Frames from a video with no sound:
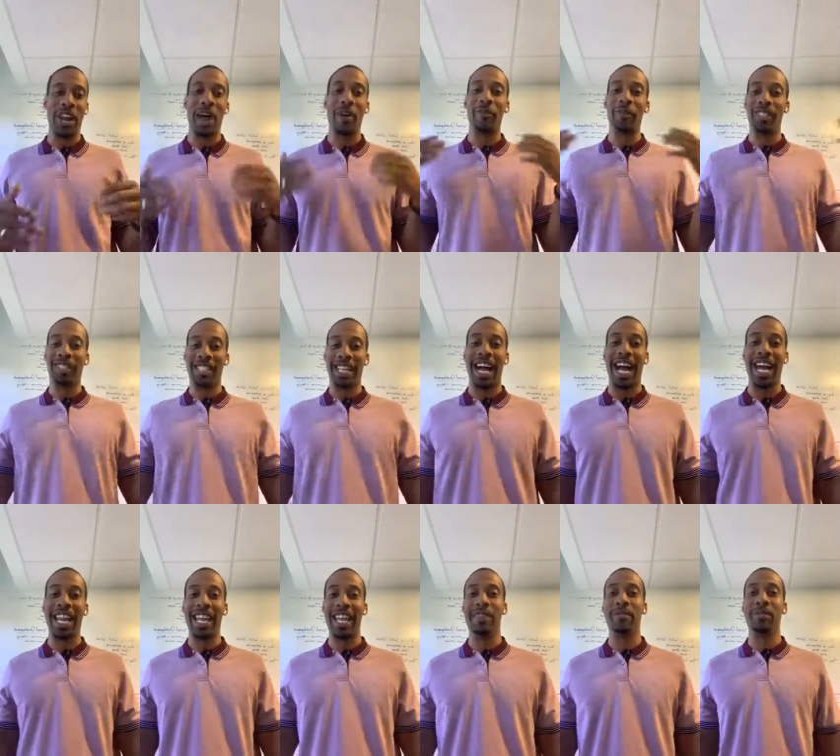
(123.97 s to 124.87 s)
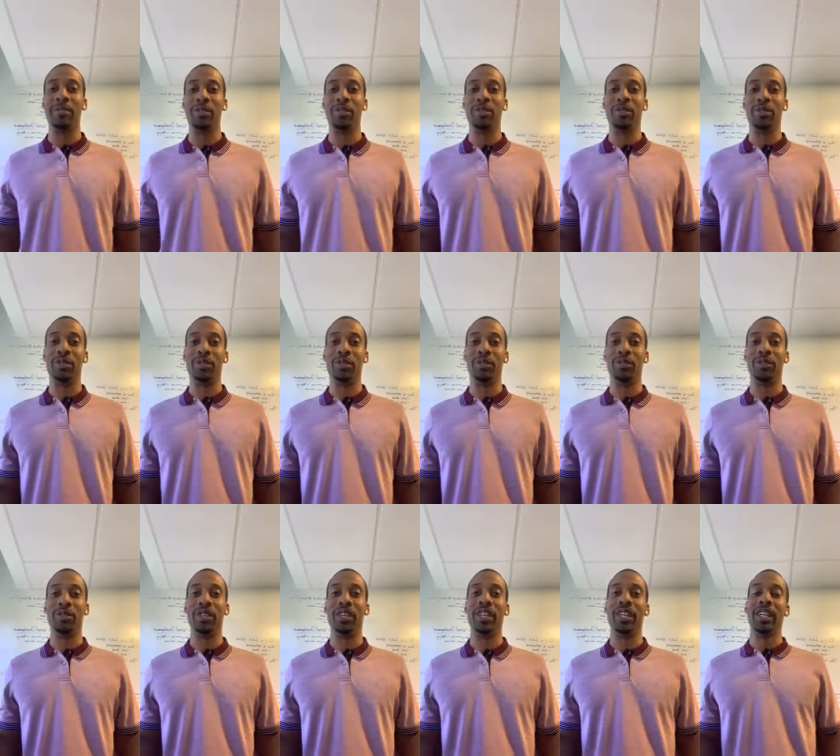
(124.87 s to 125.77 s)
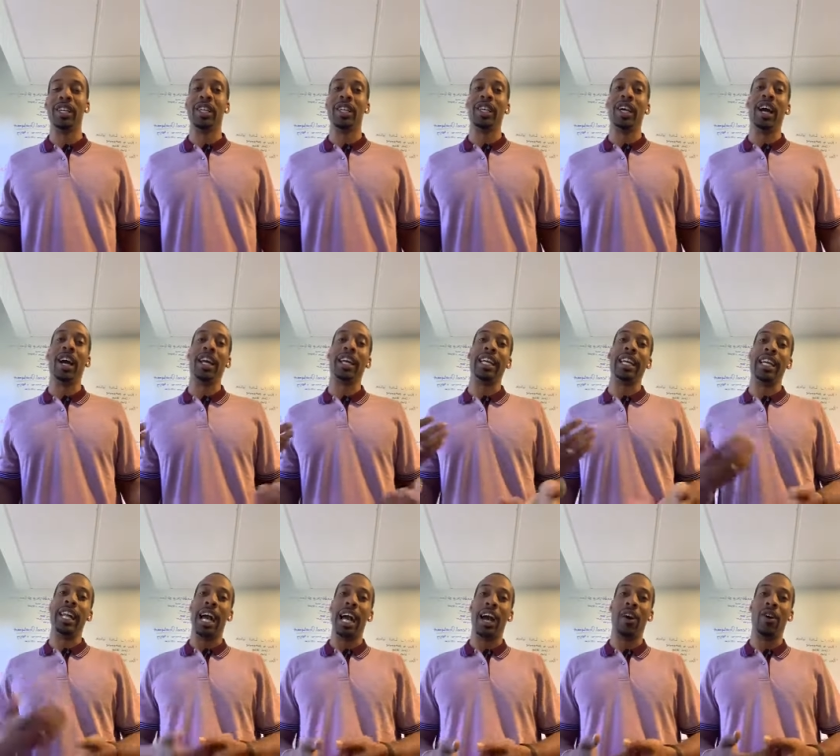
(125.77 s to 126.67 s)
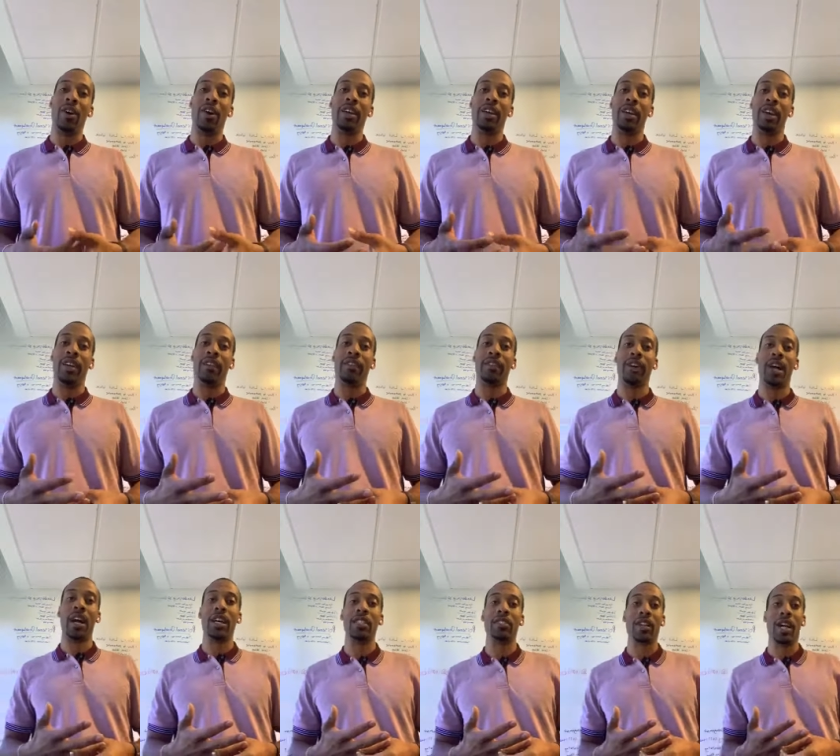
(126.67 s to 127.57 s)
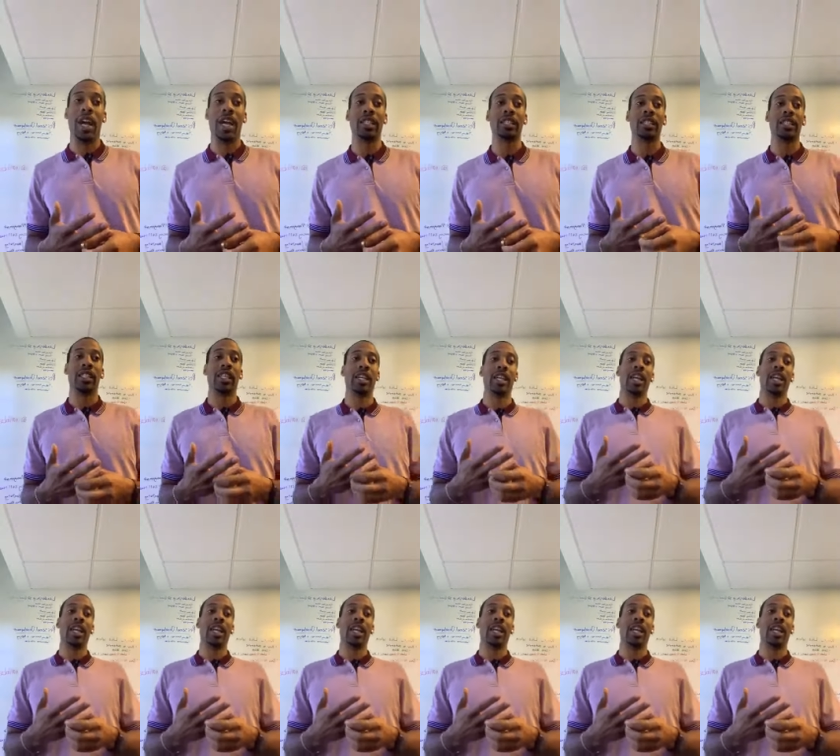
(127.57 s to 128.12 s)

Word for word: I was not able to uh, get out enough contracts.